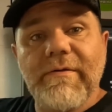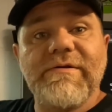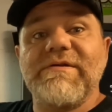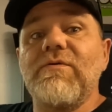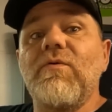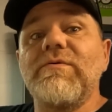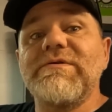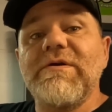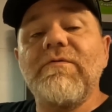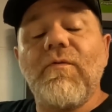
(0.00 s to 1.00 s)
so on and
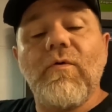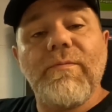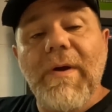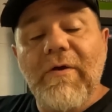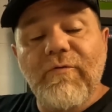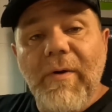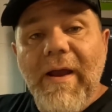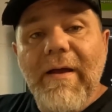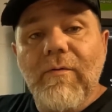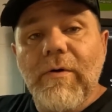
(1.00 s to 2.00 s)
so forth miles per
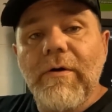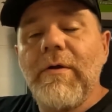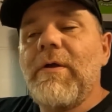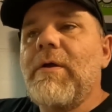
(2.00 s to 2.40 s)
hour.